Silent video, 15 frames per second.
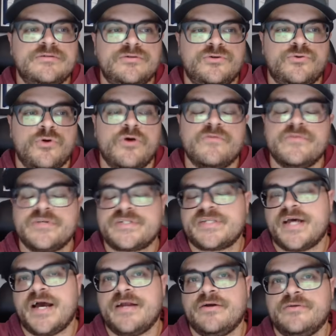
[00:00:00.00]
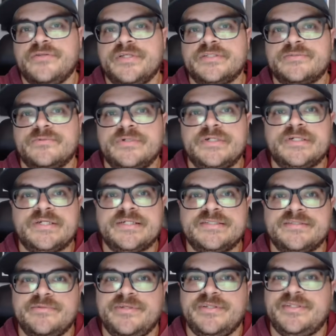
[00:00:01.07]
Grover's side on this one,
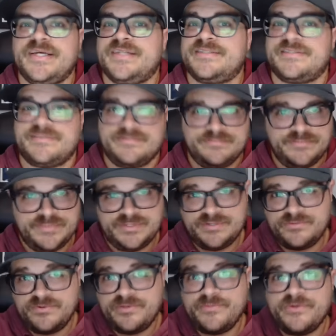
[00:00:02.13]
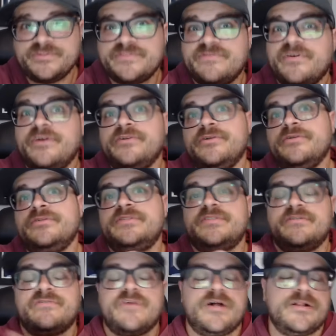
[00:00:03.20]
because, I mean, that's one of the most fun dudes
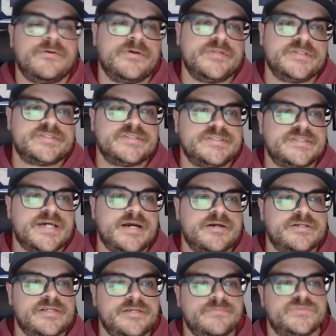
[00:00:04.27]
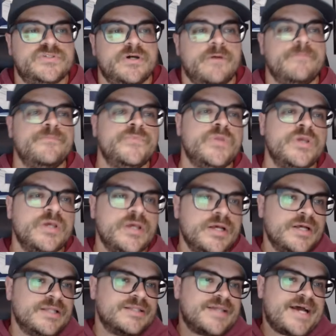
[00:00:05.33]
to follow on this entire team. So
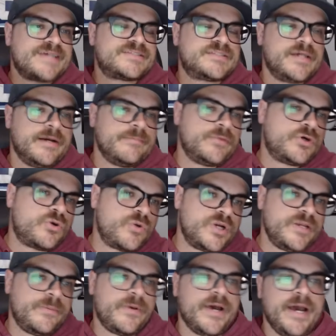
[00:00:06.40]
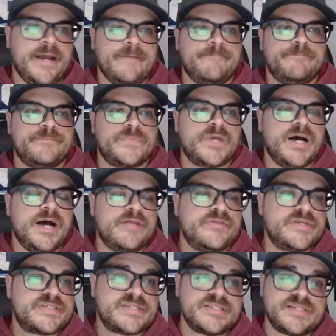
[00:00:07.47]
last up, Quiddy Pay.
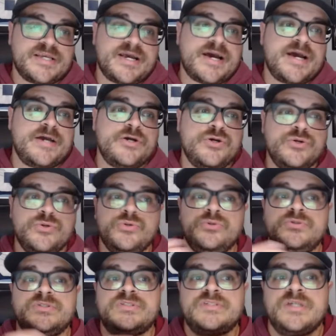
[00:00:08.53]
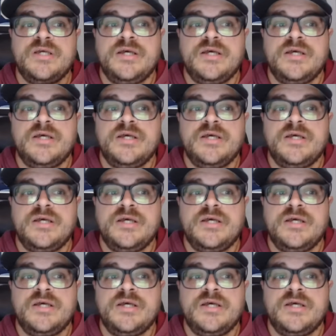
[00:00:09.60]
This is a guy who's